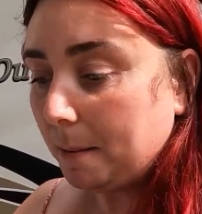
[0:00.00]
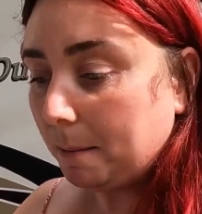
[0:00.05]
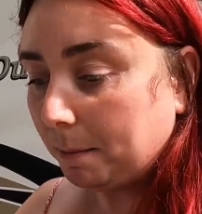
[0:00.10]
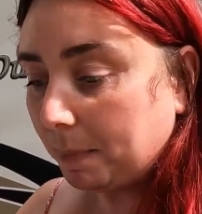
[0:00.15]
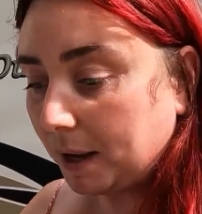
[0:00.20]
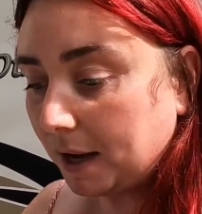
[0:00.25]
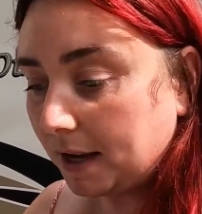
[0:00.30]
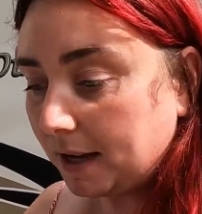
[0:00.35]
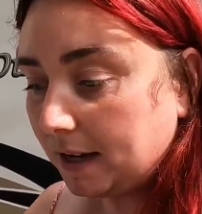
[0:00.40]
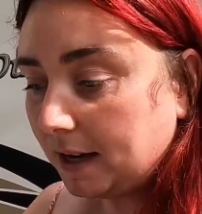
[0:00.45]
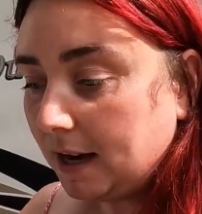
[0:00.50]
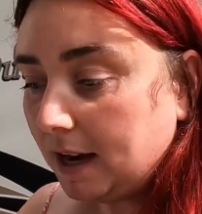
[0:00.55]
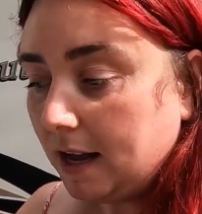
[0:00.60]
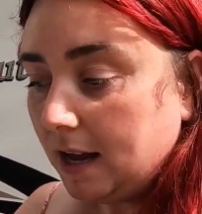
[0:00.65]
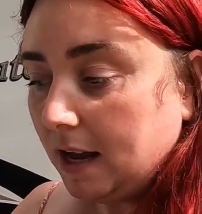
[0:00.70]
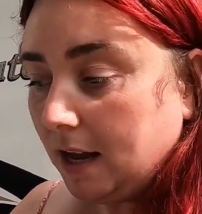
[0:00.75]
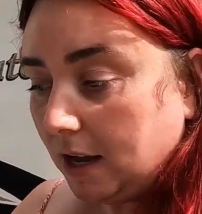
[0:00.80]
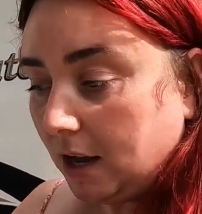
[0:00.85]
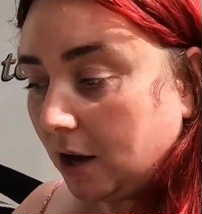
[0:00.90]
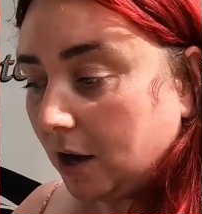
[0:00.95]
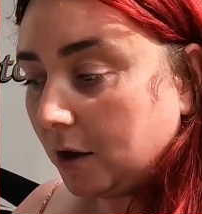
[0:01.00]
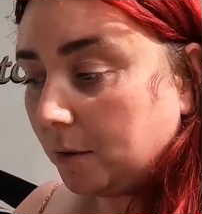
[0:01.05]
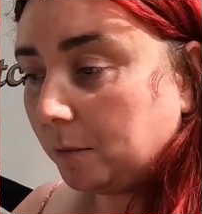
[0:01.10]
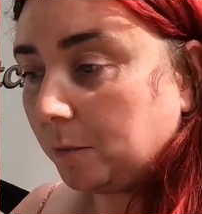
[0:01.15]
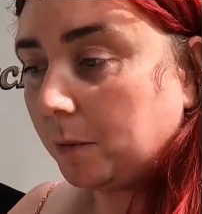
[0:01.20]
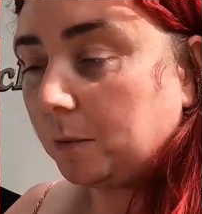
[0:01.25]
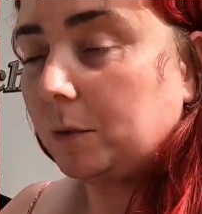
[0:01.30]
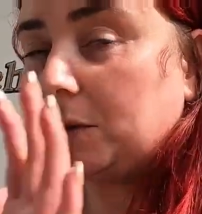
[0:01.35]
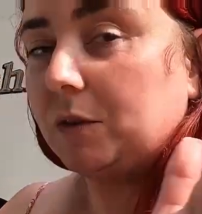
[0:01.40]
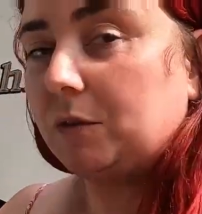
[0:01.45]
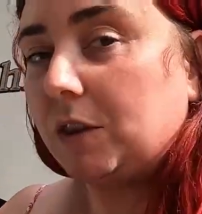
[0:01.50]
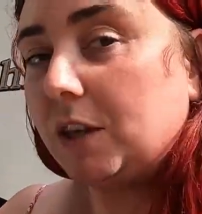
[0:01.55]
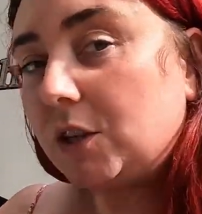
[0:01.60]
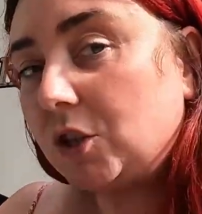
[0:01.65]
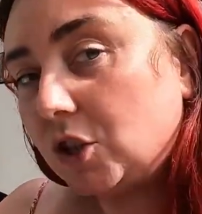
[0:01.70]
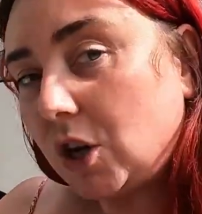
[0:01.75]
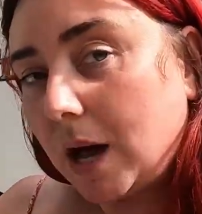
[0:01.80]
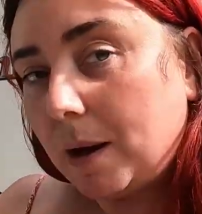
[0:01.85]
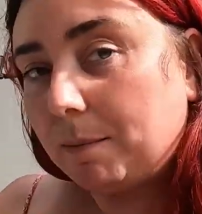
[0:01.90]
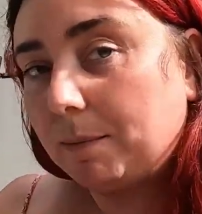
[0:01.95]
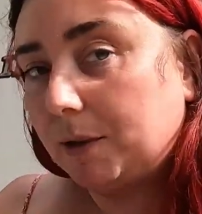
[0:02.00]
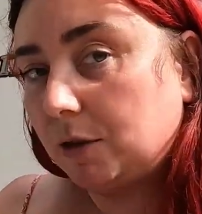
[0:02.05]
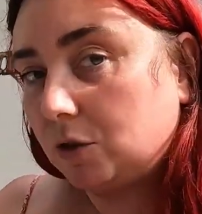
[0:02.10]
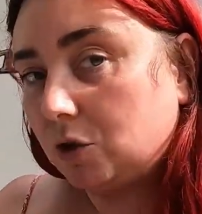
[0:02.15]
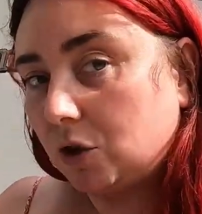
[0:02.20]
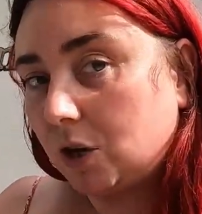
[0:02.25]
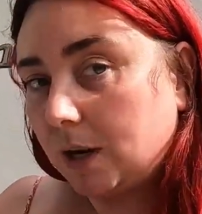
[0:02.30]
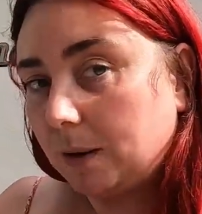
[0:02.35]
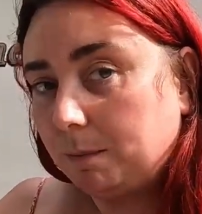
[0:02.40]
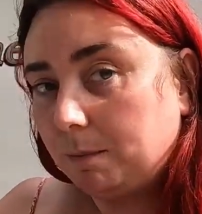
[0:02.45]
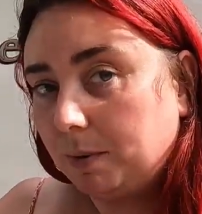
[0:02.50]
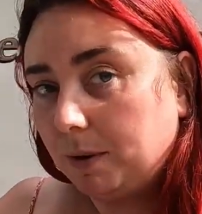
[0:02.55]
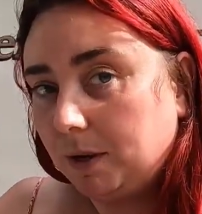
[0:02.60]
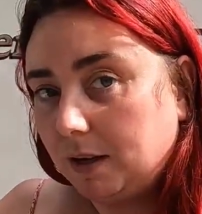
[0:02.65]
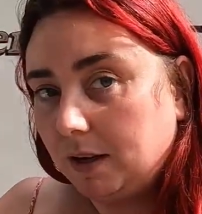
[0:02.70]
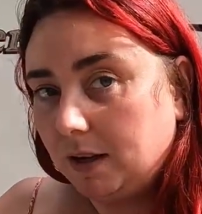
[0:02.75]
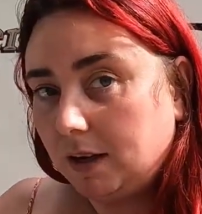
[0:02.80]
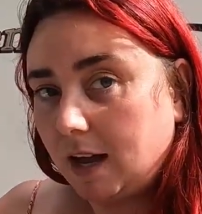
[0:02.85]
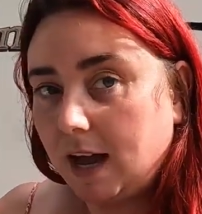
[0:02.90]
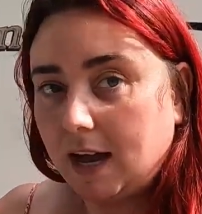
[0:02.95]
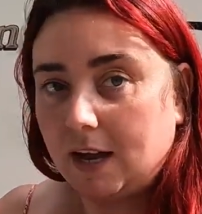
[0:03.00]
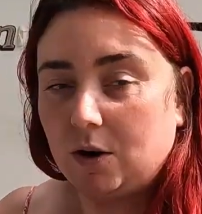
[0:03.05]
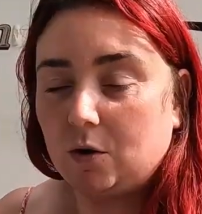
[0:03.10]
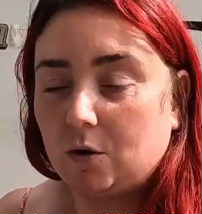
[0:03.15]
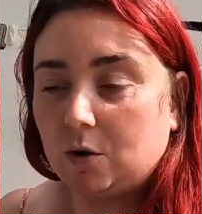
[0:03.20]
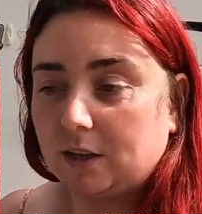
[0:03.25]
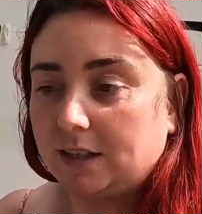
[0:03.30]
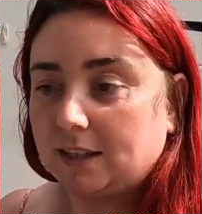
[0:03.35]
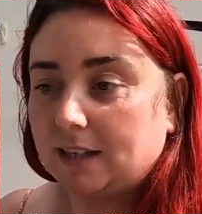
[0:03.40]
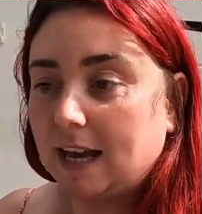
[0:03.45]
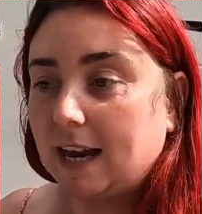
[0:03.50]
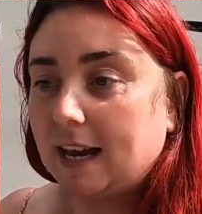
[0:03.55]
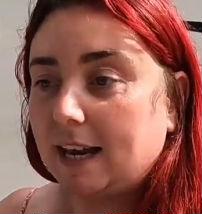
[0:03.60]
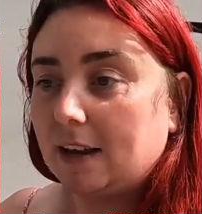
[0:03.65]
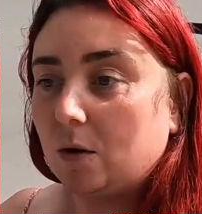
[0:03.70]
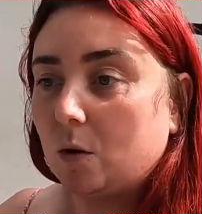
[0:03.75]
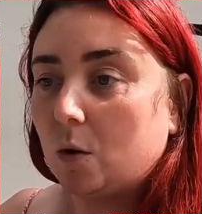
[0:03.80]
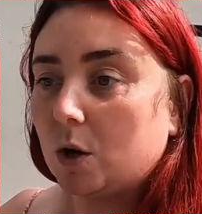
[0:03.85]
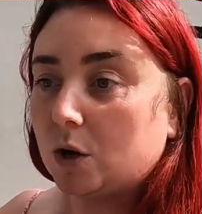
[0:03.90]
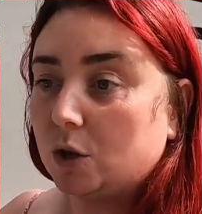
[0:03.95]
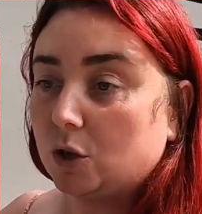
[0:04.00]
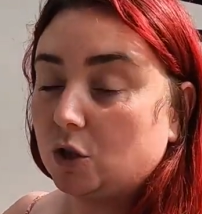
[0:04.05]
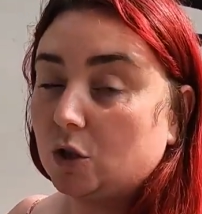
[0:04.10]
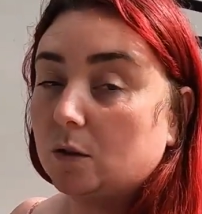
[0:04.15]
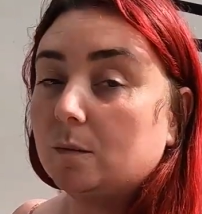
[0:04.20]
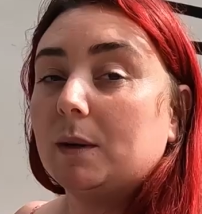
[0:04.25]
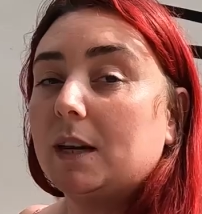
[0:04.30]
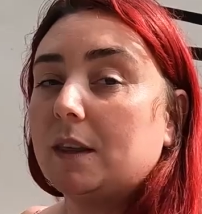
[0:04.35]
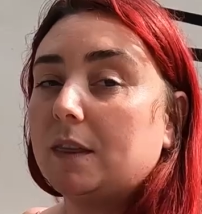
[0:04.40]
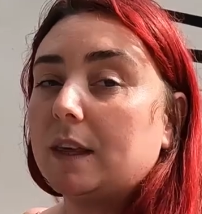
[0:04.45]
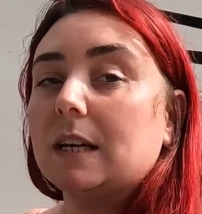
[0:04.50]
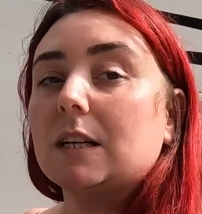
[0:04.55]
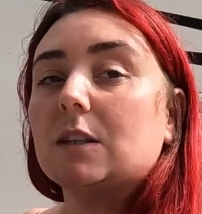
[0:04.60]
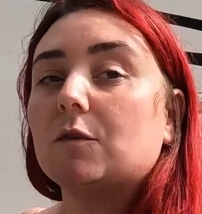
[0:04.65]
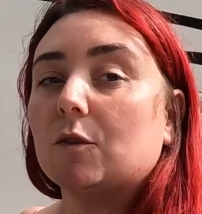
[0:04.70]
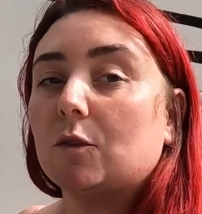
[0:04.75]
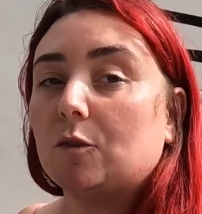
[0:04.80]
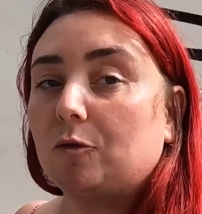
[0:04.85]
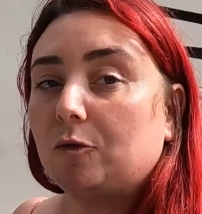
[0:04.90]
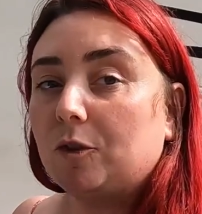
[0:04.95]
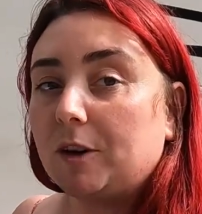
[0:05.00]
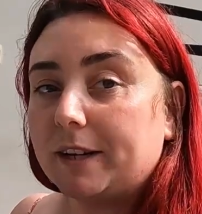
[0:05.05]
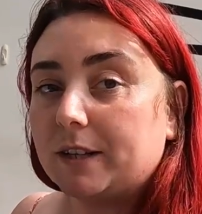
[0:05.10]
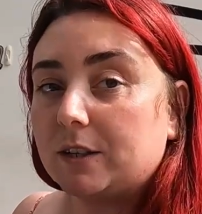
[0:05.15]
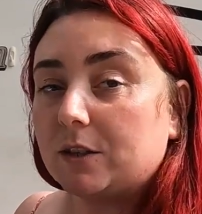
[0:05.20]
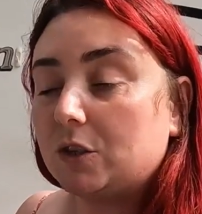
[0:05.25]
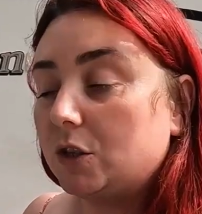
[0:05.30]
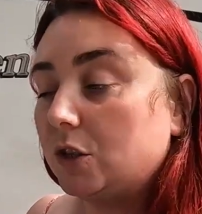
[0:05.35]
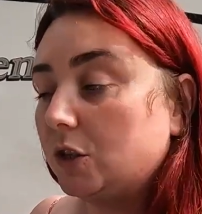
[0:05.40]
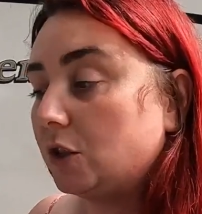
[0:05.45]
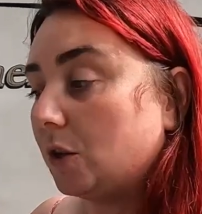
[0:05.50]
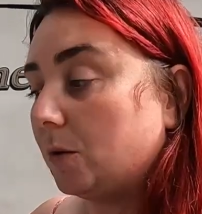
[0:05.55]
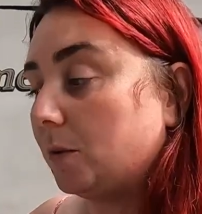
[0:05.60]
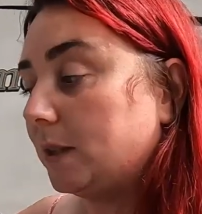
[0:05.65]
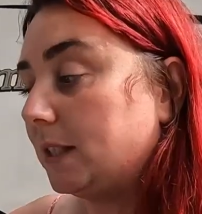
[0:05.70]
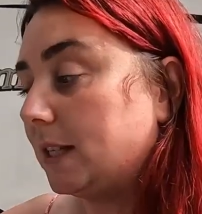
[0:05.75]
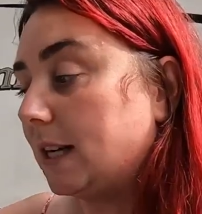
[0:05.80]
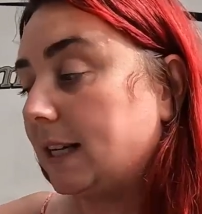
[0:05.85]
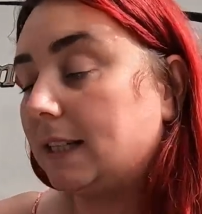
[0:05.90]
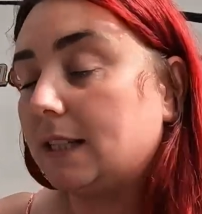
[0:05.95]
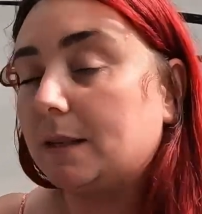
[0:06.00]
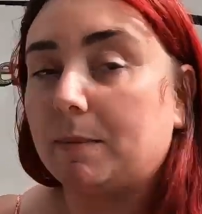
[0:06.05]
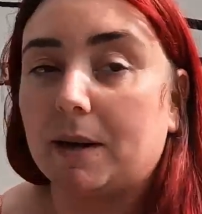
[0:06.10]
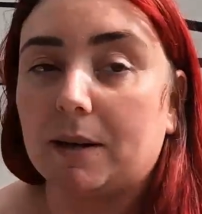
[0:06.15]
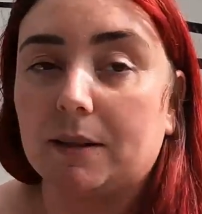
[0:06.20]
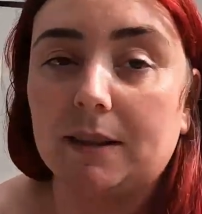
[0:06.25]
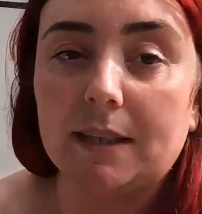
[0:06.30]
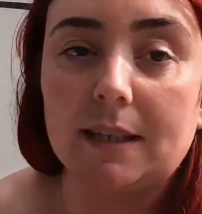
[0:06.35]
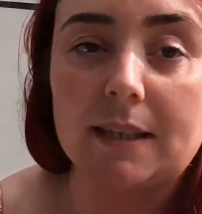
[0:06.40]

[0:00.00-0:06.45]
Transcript: But this shopping trip, I noticed that I ordered too many things for the fridge. So what's nice about